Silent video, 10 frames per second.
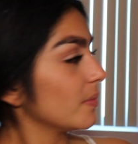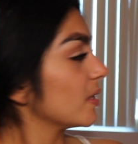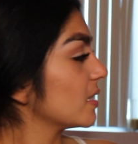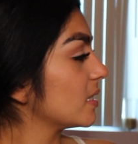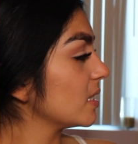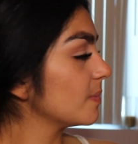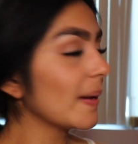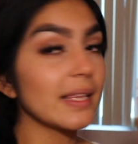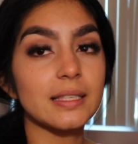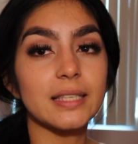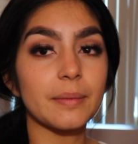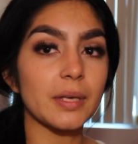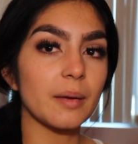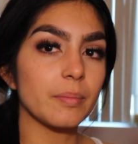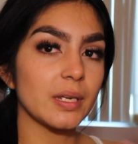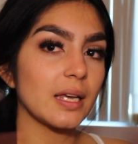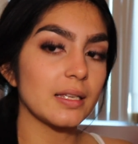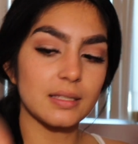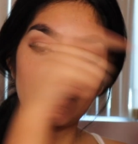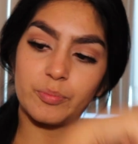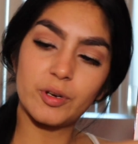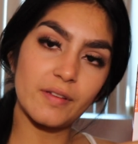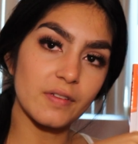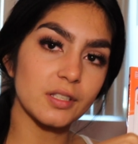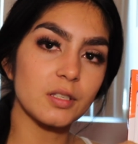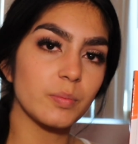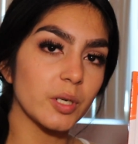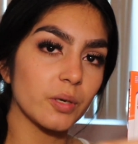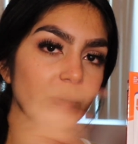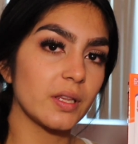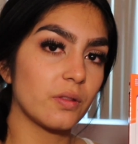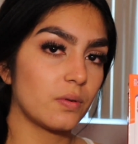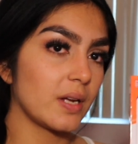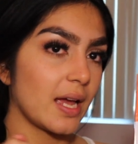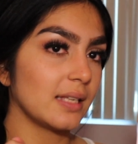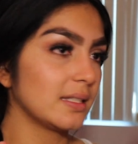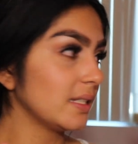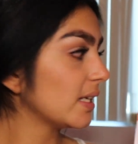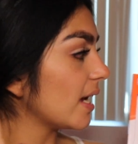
this is by the same company as the previous book with the 3 HESI